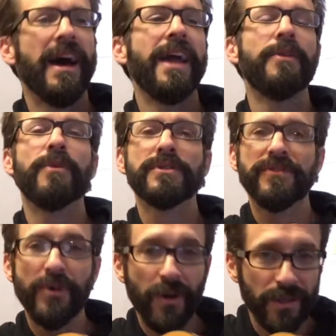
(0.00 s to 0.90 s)
I know most
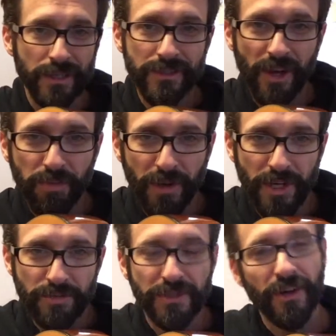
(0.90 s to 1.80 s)
of you aren't guitar
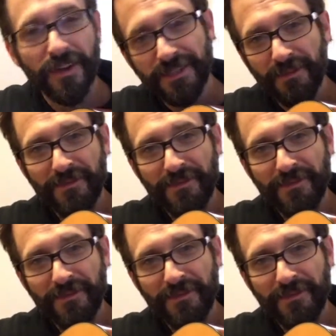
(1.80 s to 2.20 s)
players, but there are some